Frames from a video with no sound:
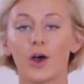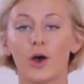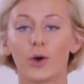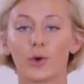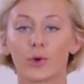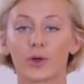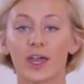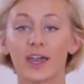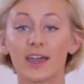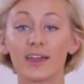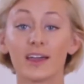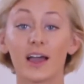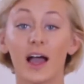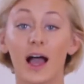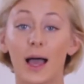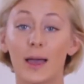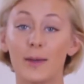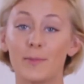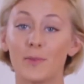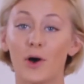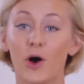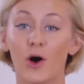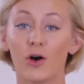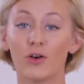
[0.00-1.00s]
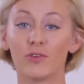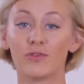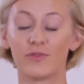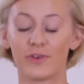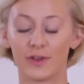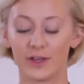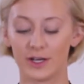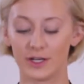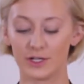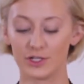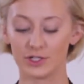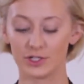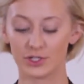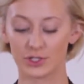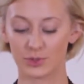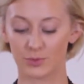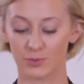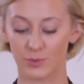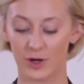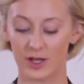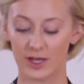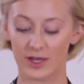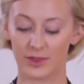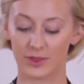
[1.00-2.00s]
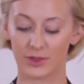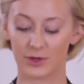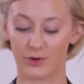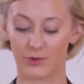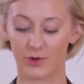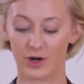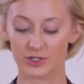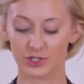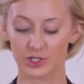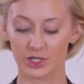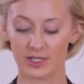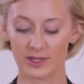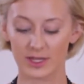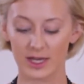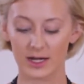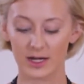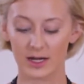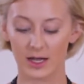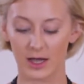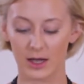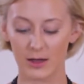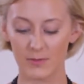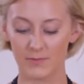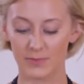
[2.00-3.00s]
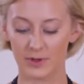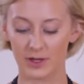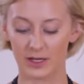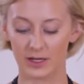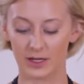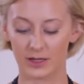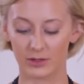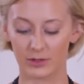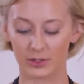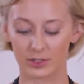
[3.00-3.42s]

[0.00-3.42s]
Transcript: Okay, I'm all finished with crushing that up and it